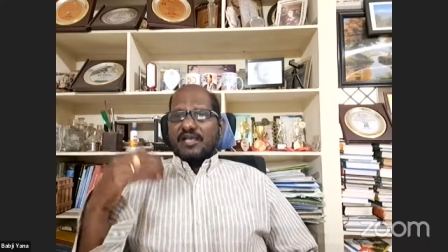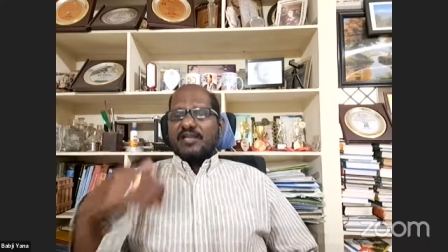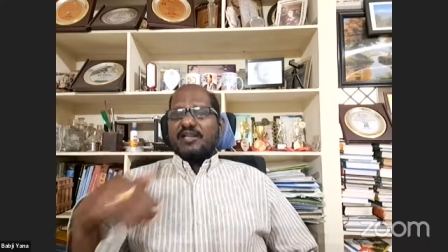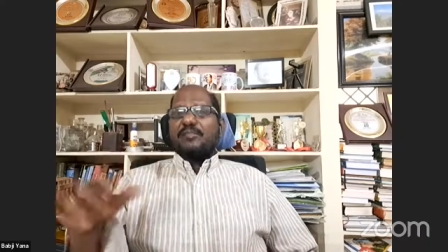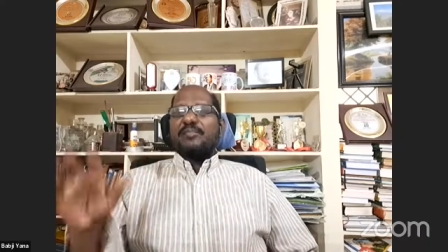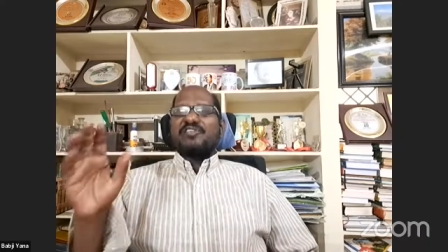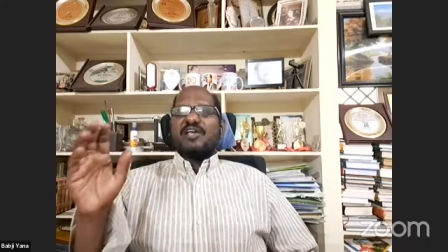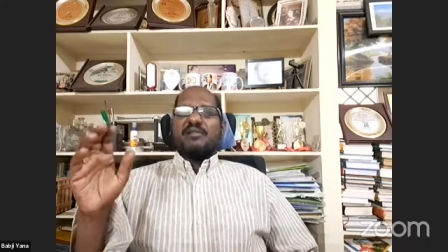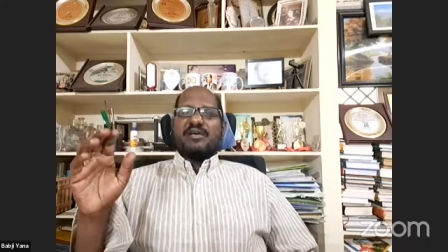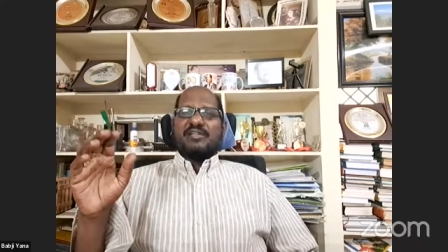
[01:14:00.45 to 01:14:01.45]
and
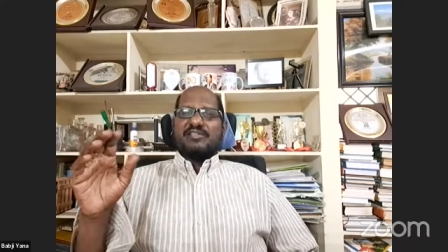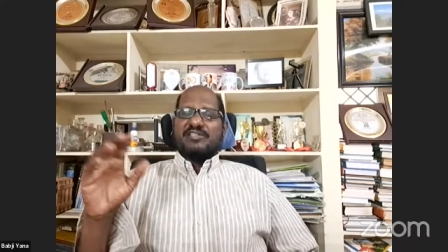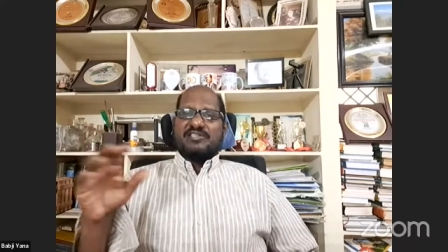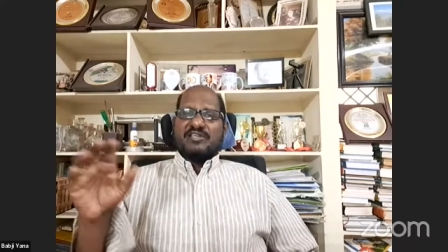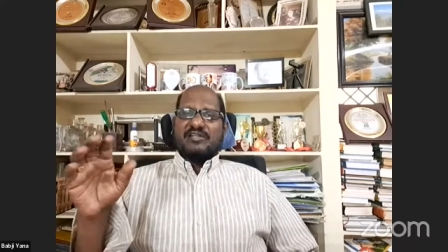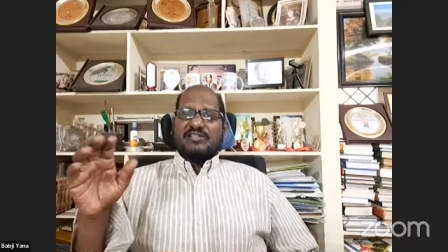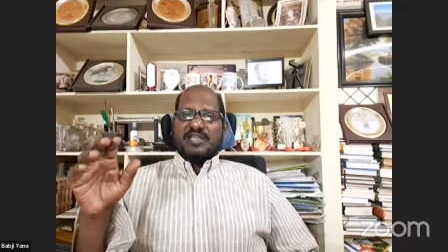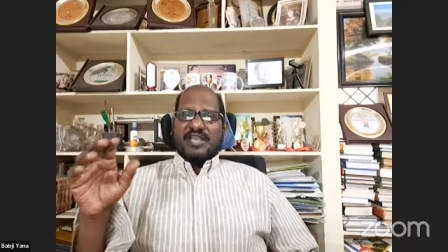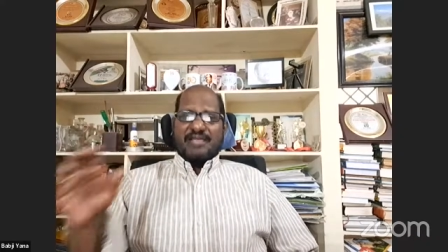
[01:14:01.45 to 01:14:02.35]
Prasar Bharati. These are all the